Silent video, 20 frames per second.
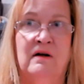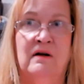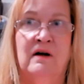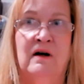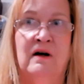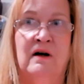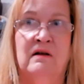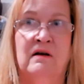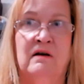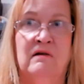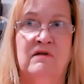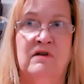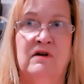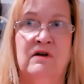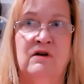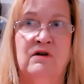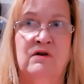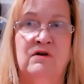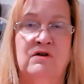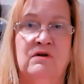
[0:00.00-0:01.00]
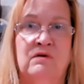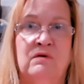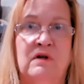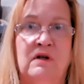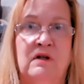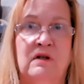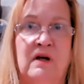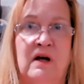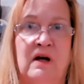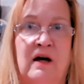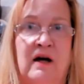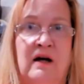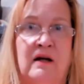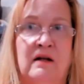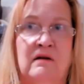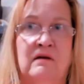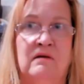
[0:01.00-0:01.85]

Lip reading: I love that you're doing that.